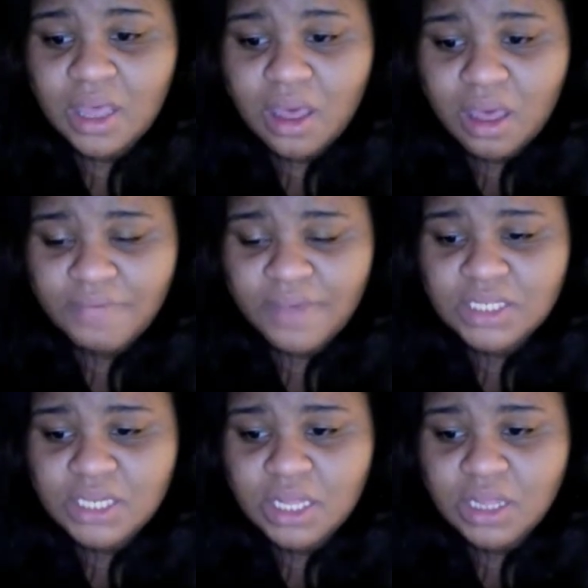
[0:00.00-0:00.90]

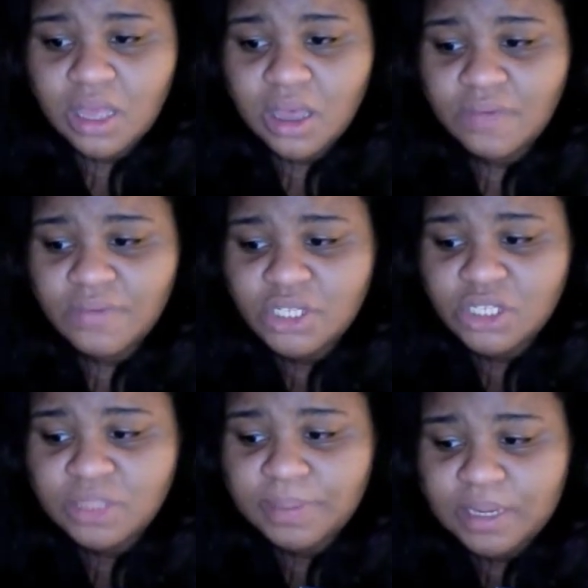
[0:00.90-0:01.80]
affection and love, and
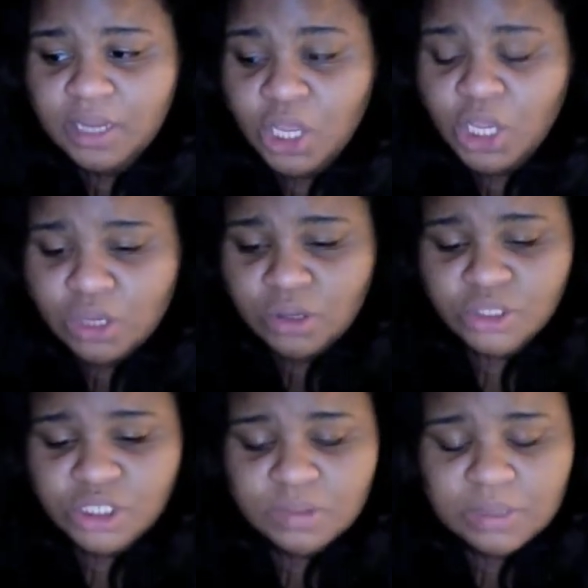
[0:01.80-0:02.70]
she's been, you know,
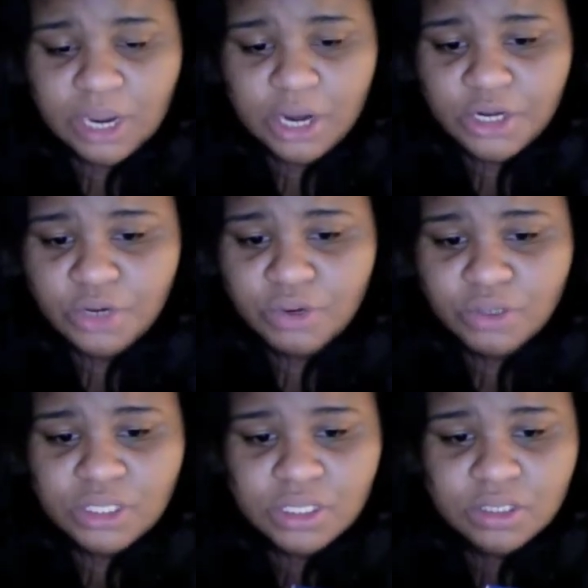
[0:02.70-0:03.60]
she's been hurting, you know,
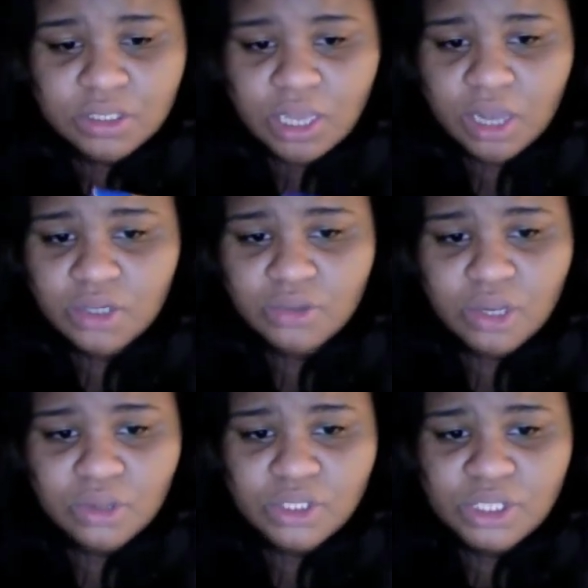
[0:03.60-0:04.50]
she needs to talk, you
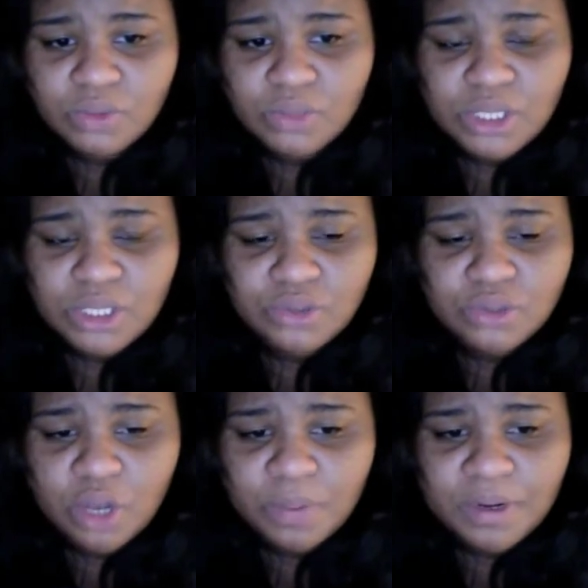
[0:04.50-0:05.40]
know, she needs you to
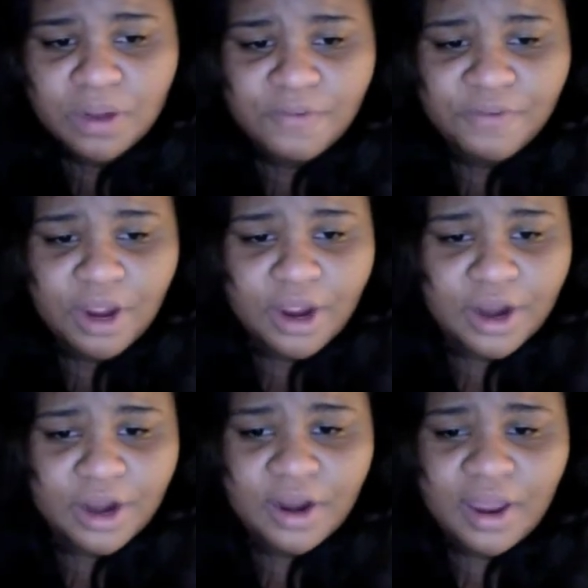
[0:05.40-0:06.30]
open up for
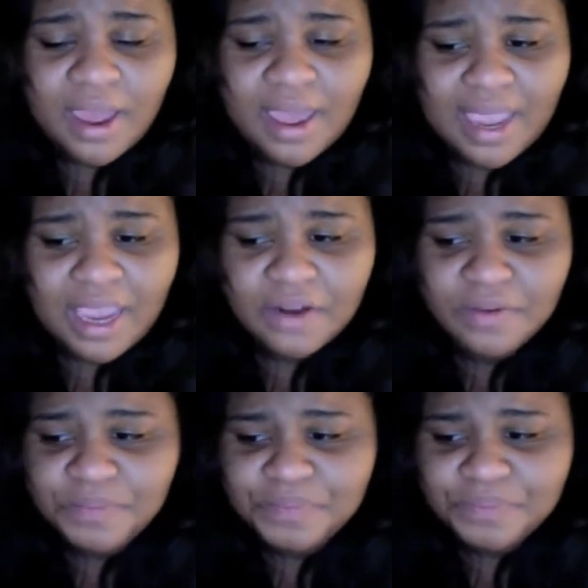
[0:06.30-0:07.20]
her, and
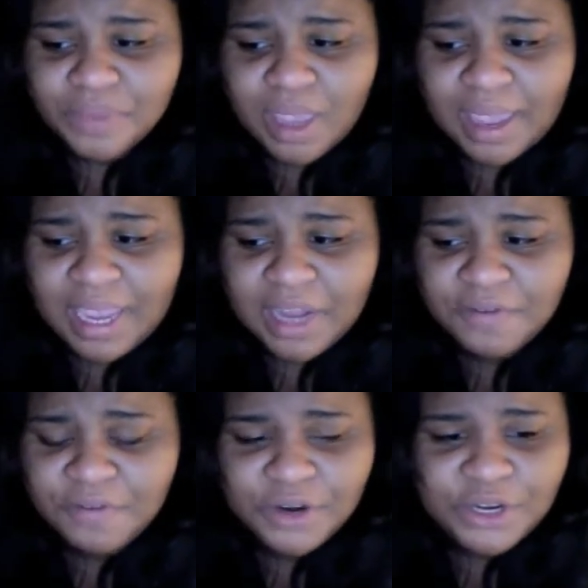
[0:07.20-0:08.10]

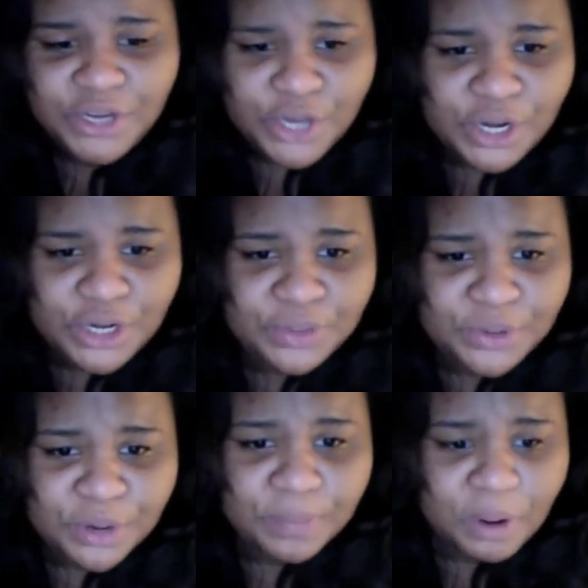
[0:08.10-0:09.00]
for
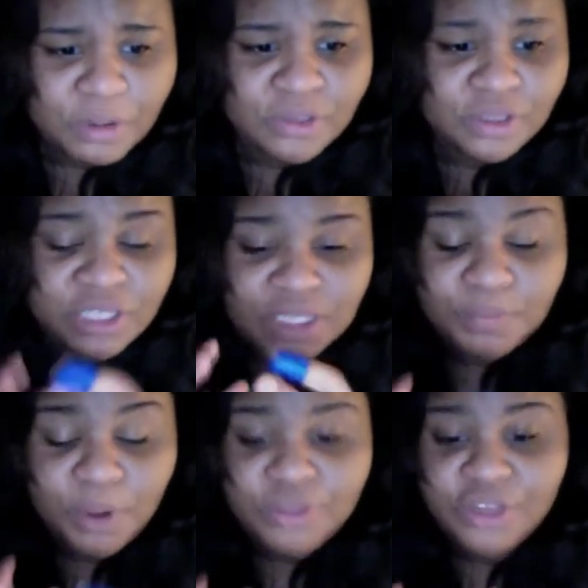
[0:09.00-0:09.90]
your
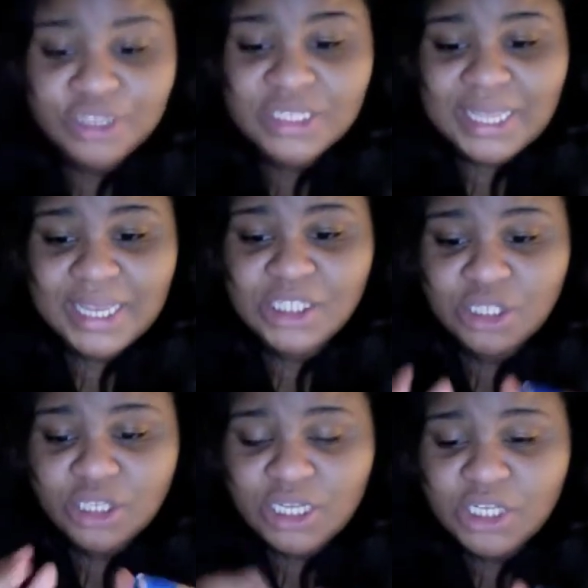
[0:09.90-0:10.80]
both your sakes,
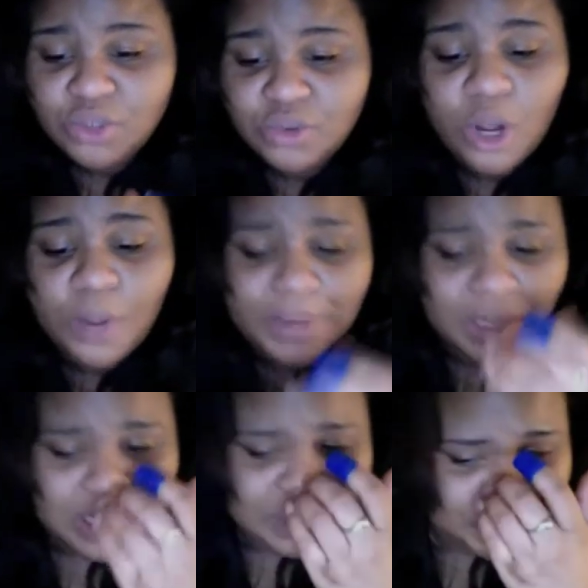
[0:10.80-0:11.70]
she needs you to open
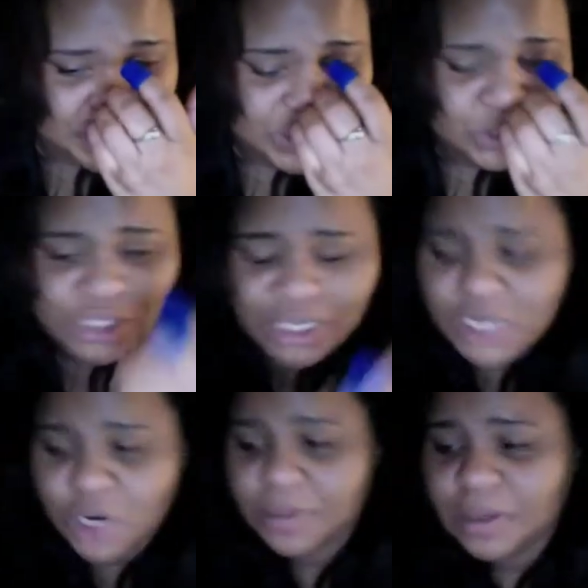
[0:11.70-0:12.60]
up so she
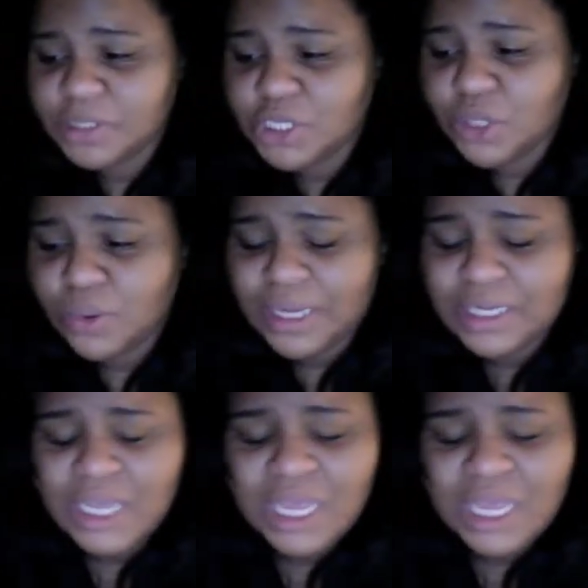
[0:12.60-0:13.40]
can open up to you and